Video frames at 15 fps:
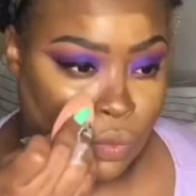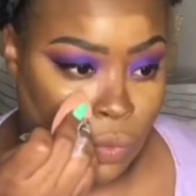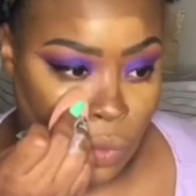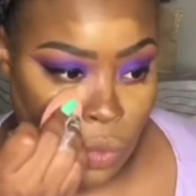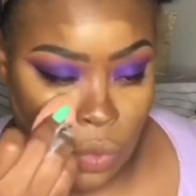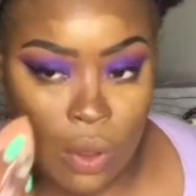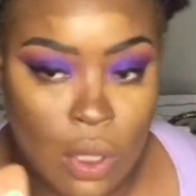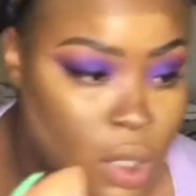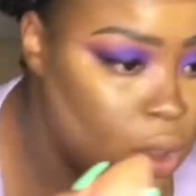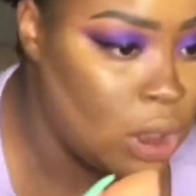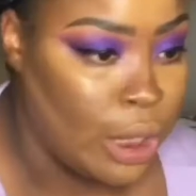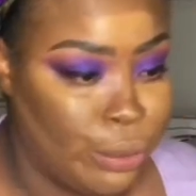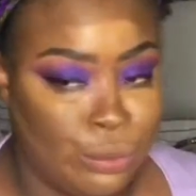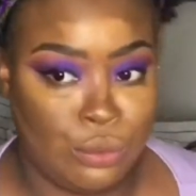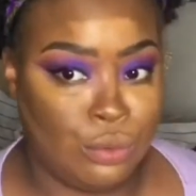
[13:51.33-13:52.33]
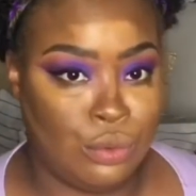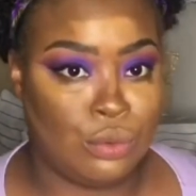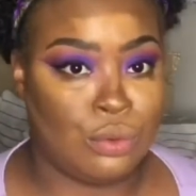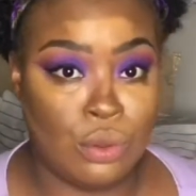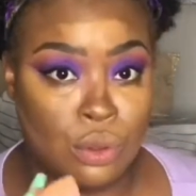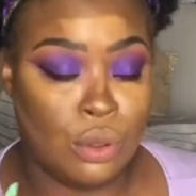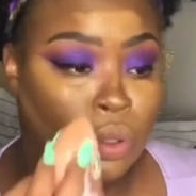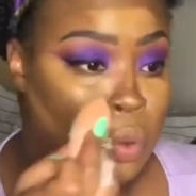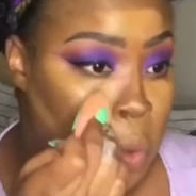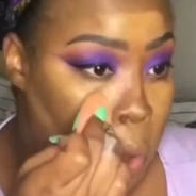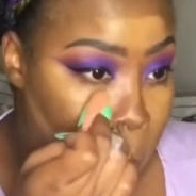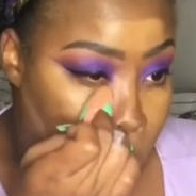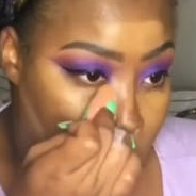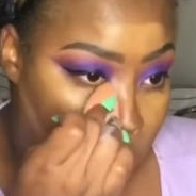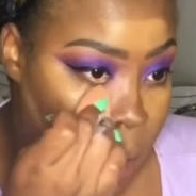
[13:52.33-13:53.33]
dampened Real
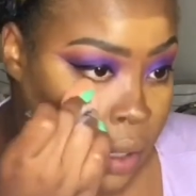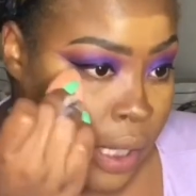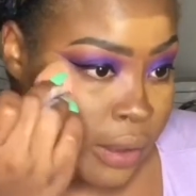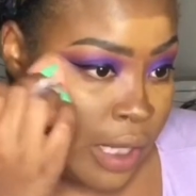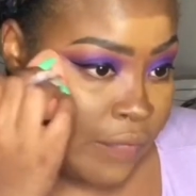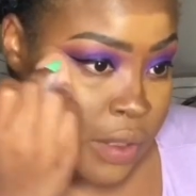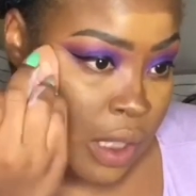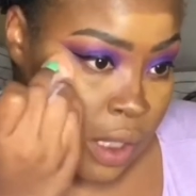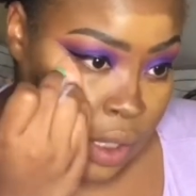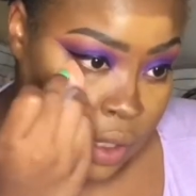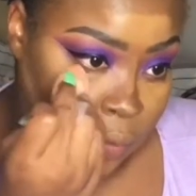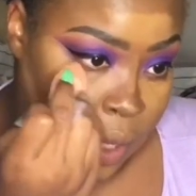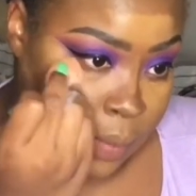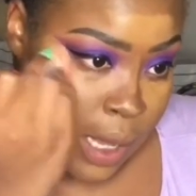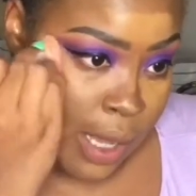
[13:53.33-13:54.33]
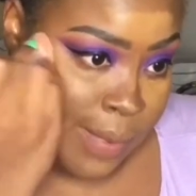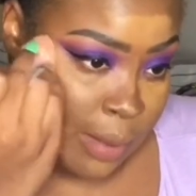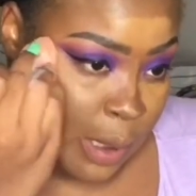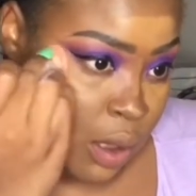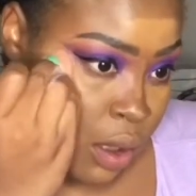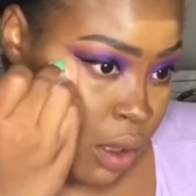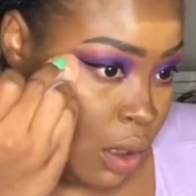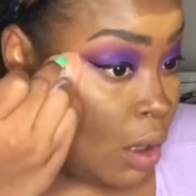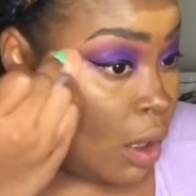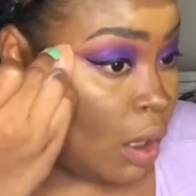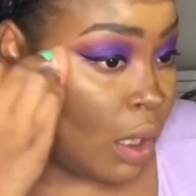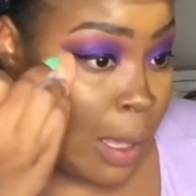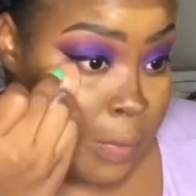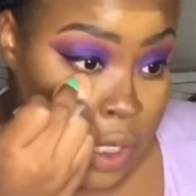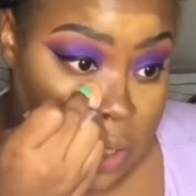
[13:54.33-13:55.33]
Techniques beauty sponge and I
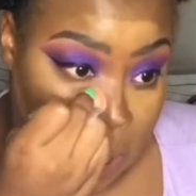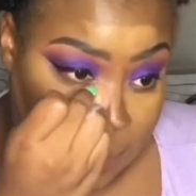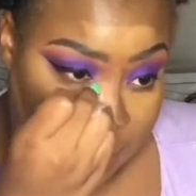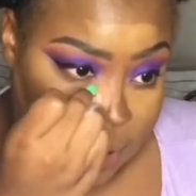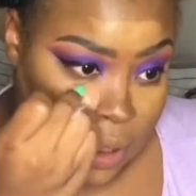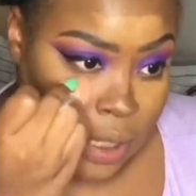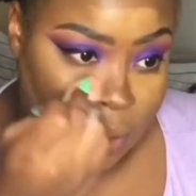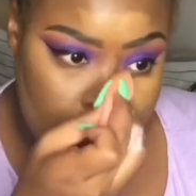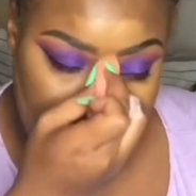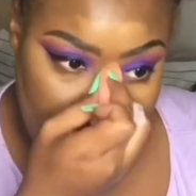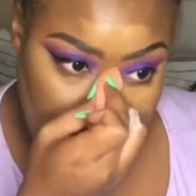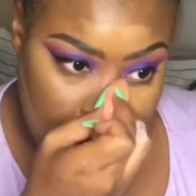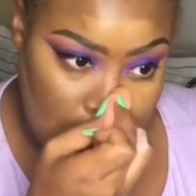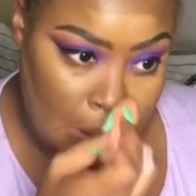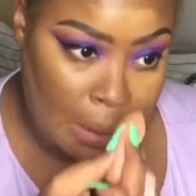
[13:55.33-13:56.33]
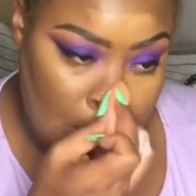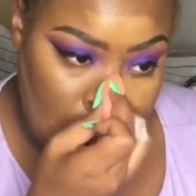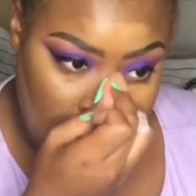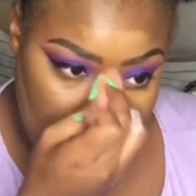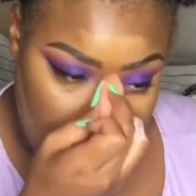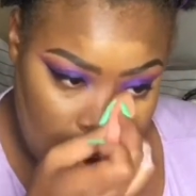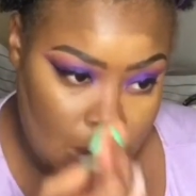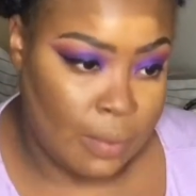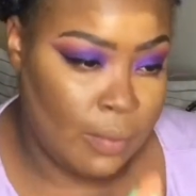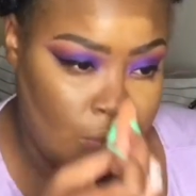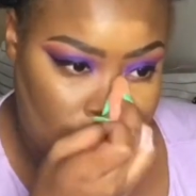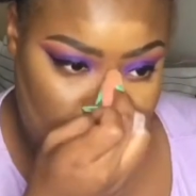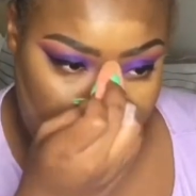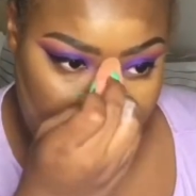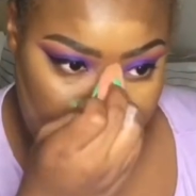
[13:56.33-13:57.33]
blend out all of that top layer
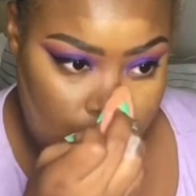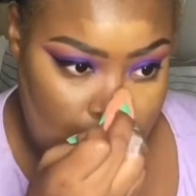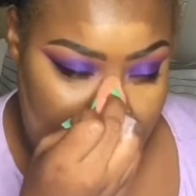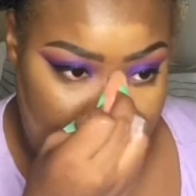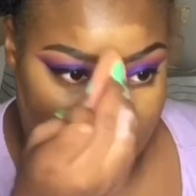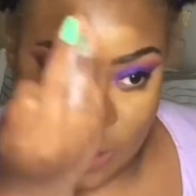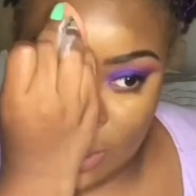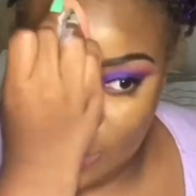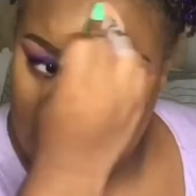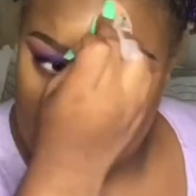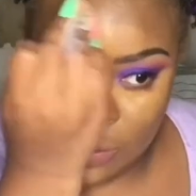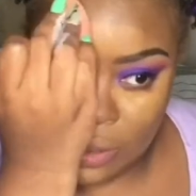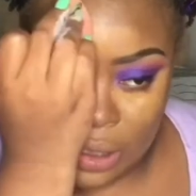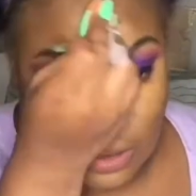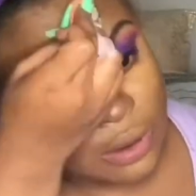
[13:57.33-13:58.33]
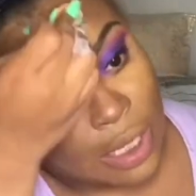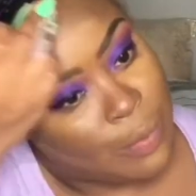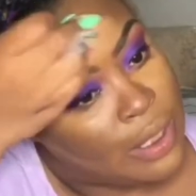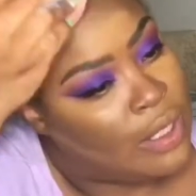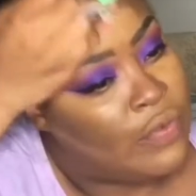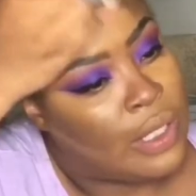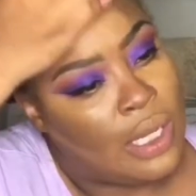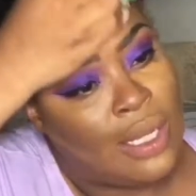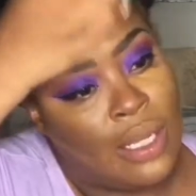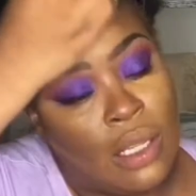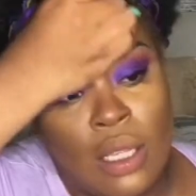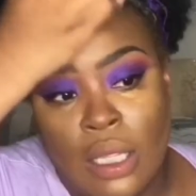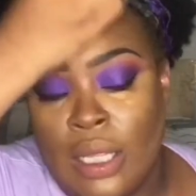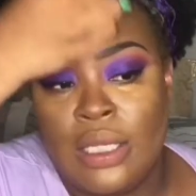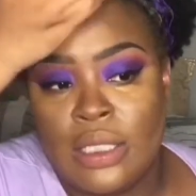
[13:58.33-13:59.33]
highlight color, the Truly
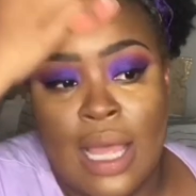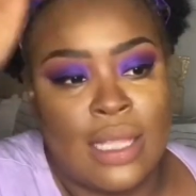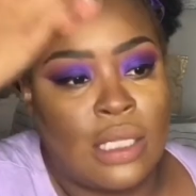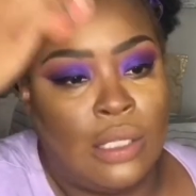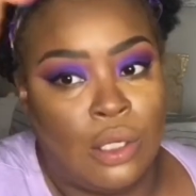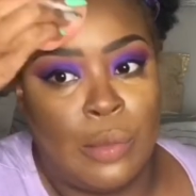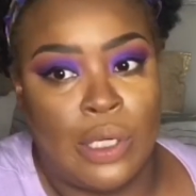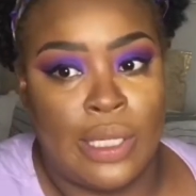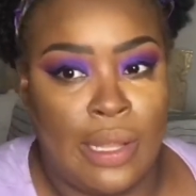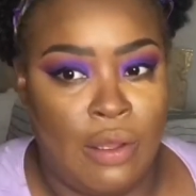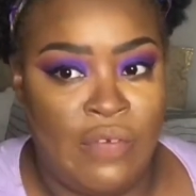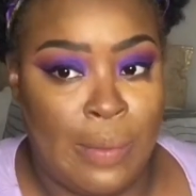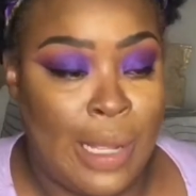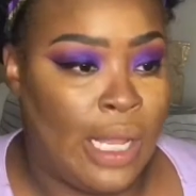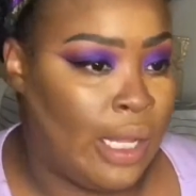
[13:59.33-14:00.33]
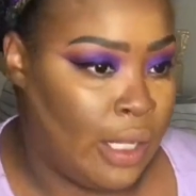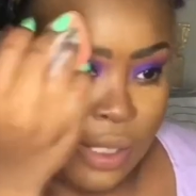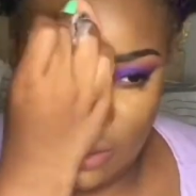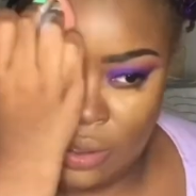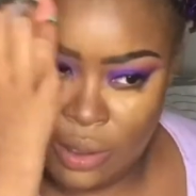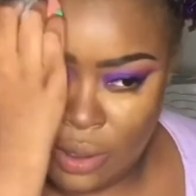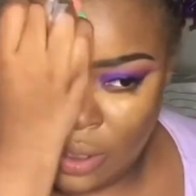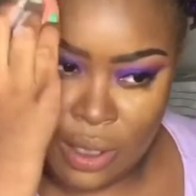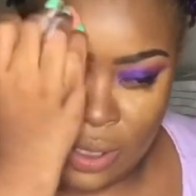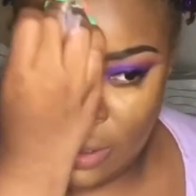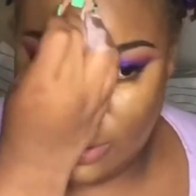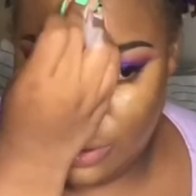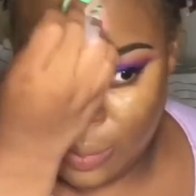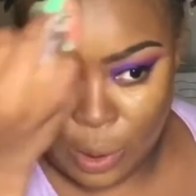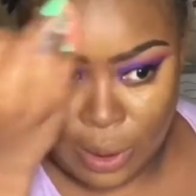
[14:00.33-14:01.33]
Topaz. I like using a sponge because it's
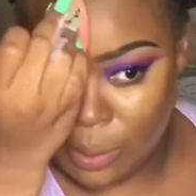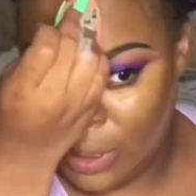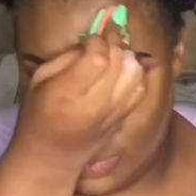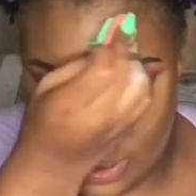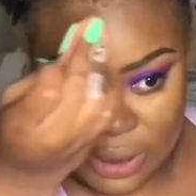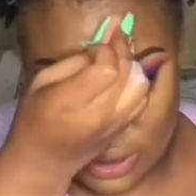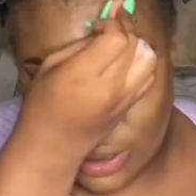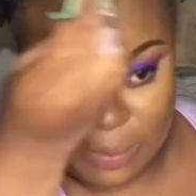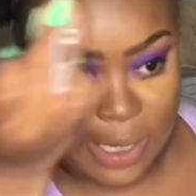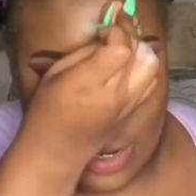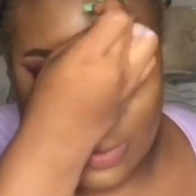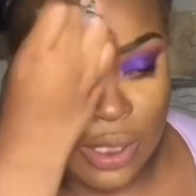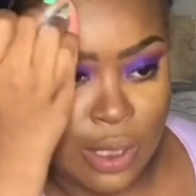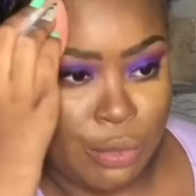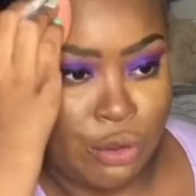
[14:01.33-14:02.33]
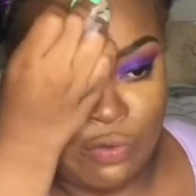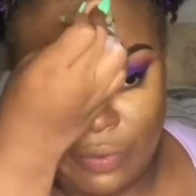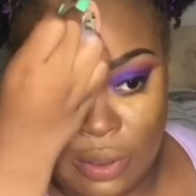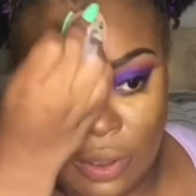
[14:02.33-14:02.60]
picking it up and